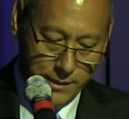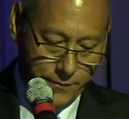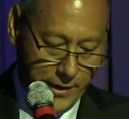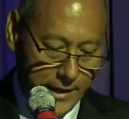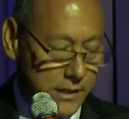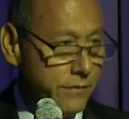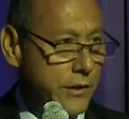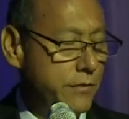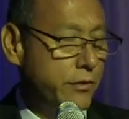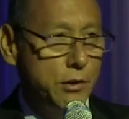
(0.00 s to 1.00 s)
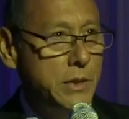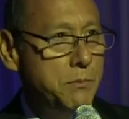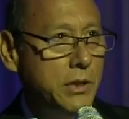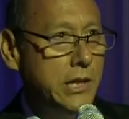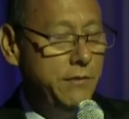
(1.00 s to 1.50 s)
In fact, if you
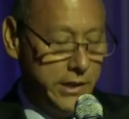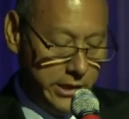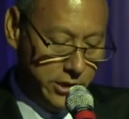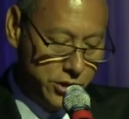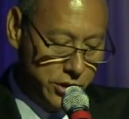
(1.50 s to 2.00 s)
firmly believe in an